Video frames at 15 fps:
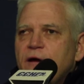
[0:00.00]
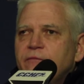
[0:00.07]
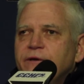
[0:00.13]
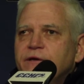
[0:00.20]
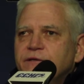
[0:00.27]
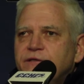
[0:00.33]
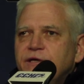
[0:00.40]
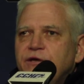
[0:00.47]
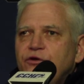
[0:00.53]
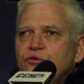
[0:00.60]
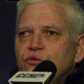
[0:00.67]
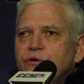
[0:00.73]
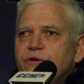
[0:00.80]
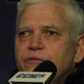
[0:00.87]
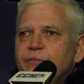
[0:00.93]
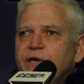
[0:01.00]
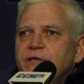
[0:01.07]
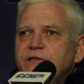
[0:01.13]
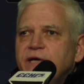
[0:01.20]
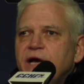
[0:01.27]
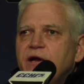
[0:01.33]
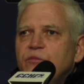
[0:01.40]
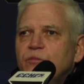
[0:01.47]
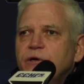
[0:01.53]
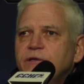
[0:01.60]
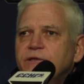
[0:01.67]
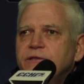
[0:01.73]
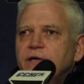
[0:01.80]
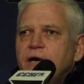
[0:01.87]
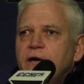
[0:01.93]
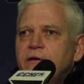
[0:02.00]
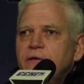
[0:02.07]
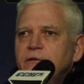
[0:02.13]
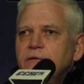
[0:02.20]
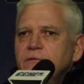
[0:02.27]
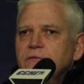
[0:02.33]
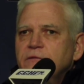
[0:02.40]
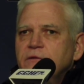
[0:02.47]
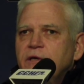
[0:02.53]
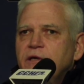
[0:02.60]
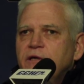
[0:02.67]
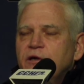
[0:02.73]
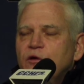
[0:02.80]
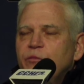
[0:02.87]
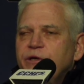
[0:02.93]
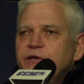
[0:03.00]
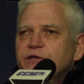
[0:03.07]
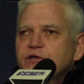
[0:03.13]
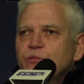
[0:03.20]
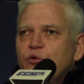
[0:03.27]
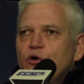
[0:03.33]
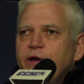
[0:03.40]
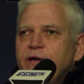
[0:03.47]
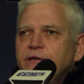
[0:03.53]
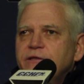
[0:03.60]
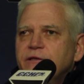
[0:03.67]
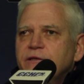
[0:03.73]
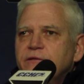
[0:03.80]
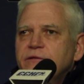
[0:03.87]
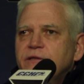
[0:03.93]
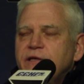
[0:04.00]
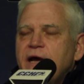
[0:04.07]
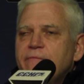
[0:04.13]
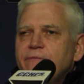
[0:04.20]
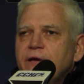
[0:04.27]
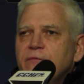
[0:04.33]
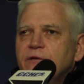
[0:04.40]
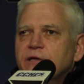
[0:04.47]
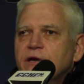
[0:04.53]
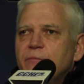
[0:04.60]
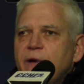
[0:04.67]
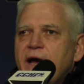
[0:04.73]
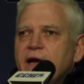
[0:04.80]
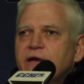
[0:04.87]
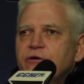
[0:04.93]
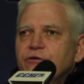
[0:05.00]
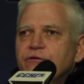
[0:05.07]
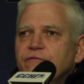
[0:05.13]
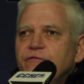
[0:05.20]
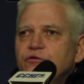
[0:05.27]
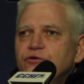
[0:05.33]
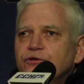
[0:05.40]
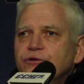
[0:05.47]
probably continue with Big Ten, but uh, it, it'll be disappointing to to not be able to come back here in the